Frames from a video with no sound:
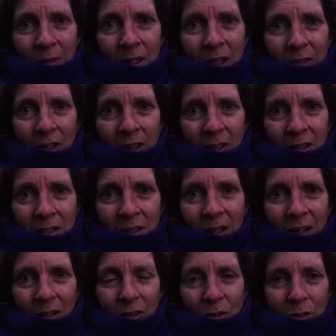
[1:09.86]
leaving a
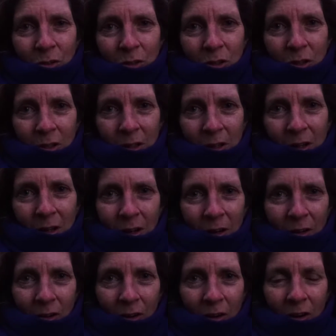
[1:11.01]
son who's
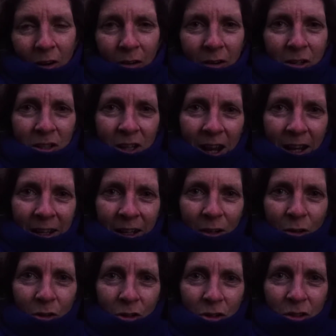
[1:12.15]
not long into
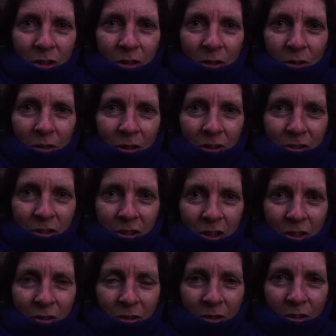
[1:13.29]
adulthood, who lost his
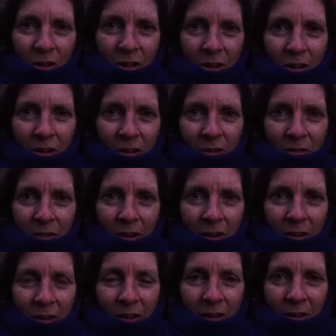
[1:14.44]
own
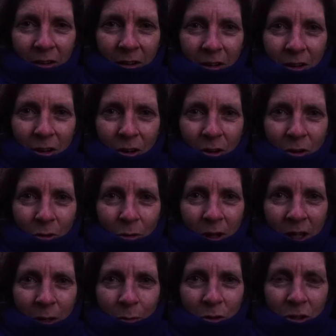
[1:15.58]
father when
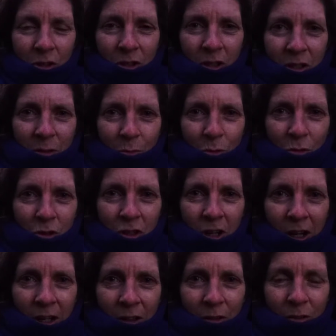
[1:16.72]
he was only a small
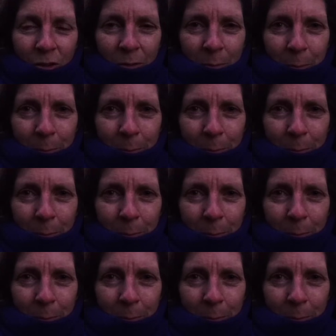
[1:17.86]
child.